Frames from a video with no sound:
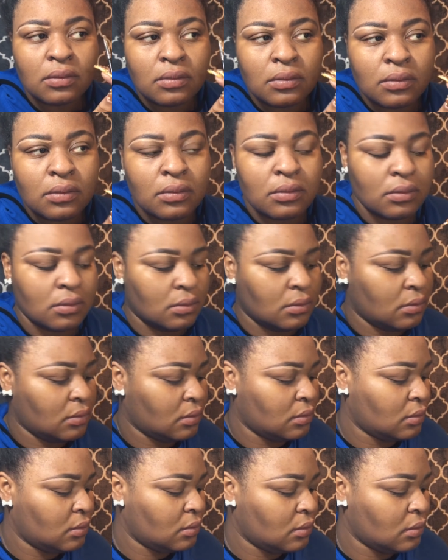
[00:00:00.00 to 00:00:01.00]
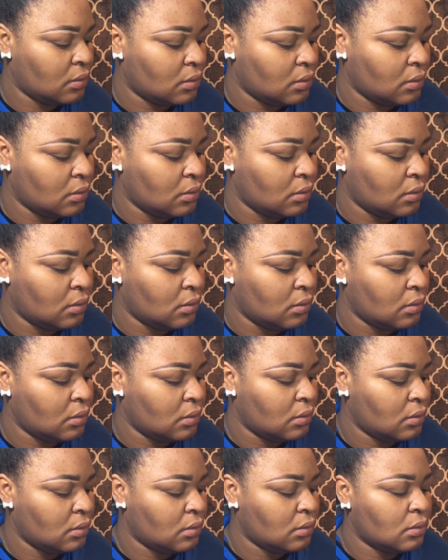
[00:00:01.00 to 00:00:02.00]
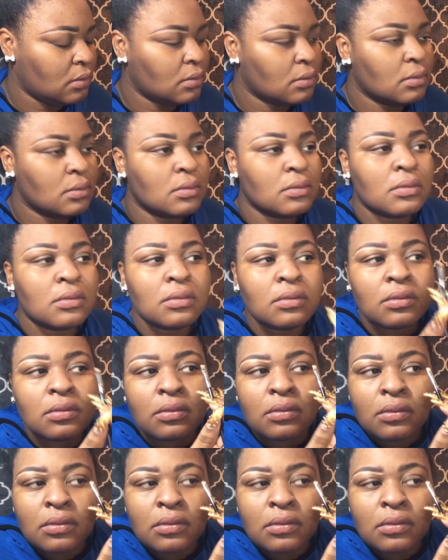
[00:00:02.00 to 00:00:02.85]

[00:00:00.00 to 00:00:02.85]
(silence)